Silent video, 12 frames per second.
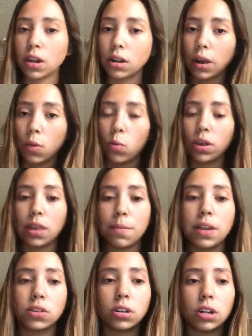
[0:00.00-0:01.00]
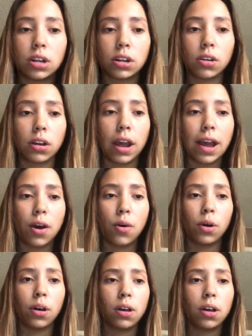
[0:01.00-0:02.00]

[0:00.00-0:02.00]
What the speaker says: and what they mentioned on how